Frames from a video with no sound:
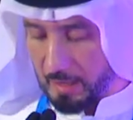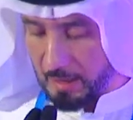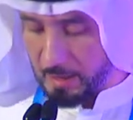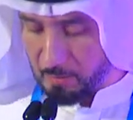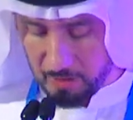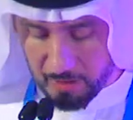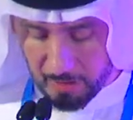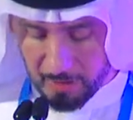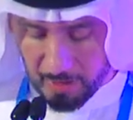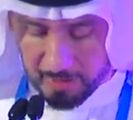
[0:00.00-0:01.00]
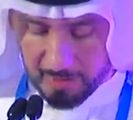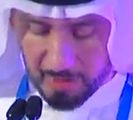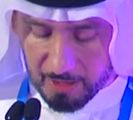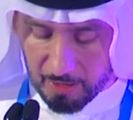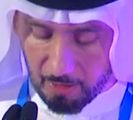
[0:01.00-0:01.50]
The
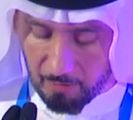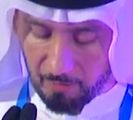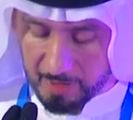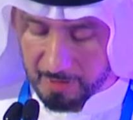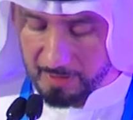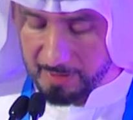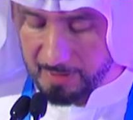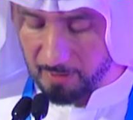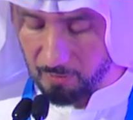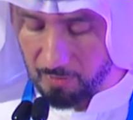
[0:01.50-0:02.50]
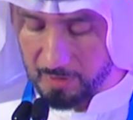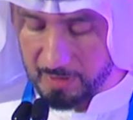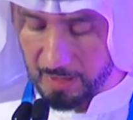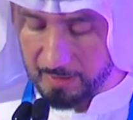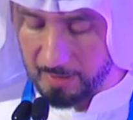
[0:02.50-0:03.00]
modernization of residency rules
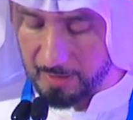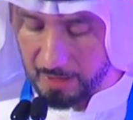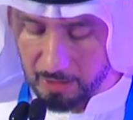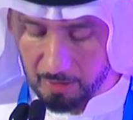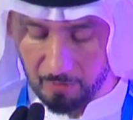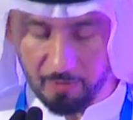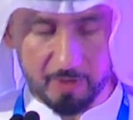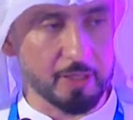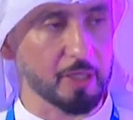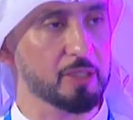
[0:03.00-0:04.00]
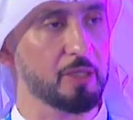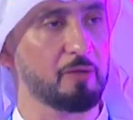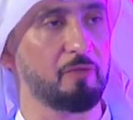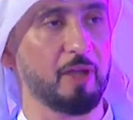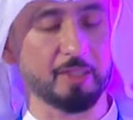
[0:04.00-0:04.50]
and reduction of
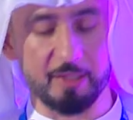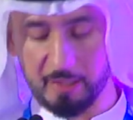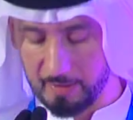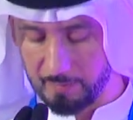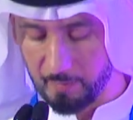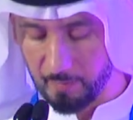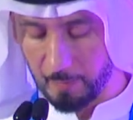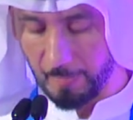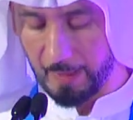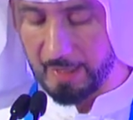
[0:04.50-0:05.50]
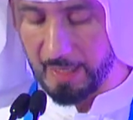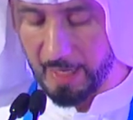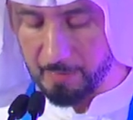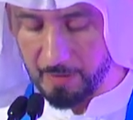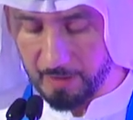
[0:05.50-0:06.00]
restriction facing
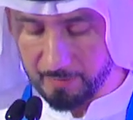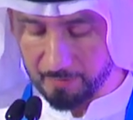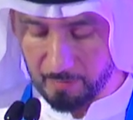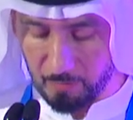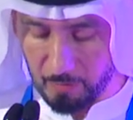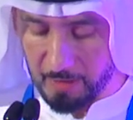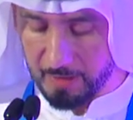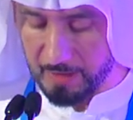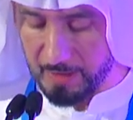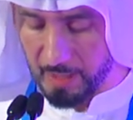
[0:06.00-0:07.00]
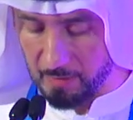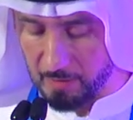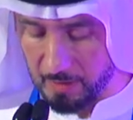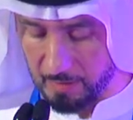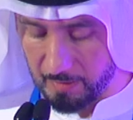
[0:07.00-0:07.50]
labor mobility now
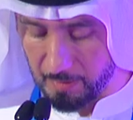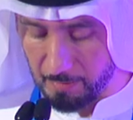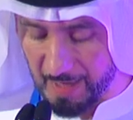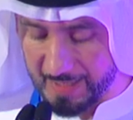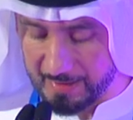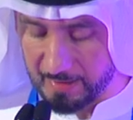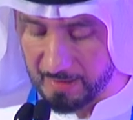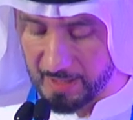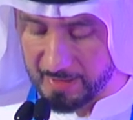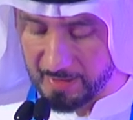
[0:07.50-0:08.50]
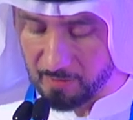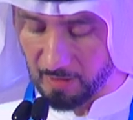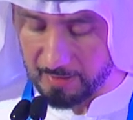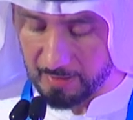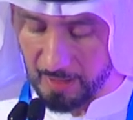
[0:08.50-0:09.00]
makes it easy to
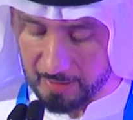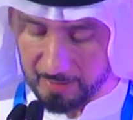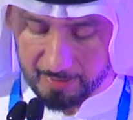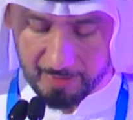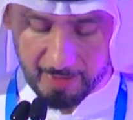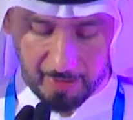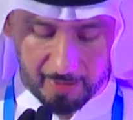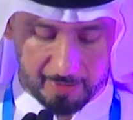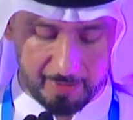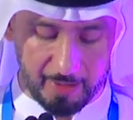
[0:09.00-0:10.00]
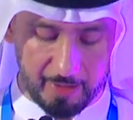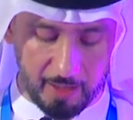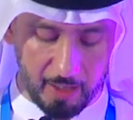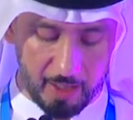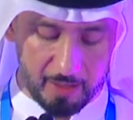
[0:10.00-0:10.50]
attract, retain
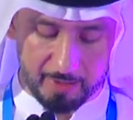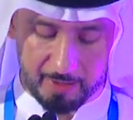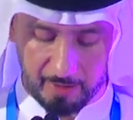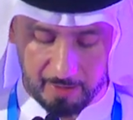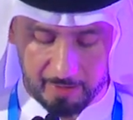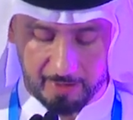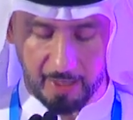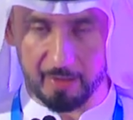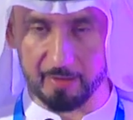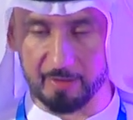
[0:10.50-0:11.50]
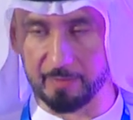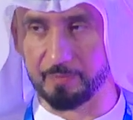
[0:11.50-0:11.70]
highly skilled talent.